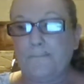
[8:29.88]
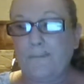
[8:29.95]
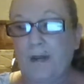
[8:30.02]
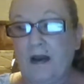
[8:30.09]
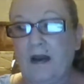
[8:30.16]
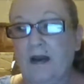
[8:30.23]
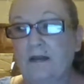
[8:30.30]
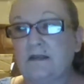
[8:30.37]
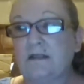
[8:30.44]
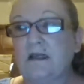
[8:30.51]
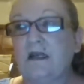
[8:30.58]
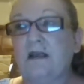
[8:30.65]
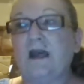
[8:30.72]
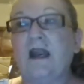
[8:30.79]
But
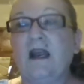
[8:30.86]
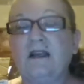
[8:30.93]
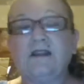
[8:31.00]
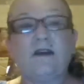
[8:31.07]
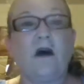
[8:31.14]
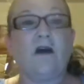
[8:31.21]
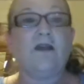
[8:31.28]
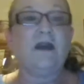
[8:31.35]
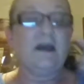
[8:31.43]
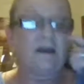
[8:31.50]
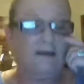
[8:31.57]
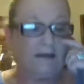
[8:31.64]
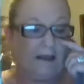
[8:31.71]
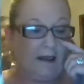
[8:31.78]
then I saw
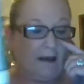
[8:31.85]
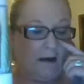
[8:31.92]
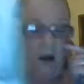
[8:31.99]
this, and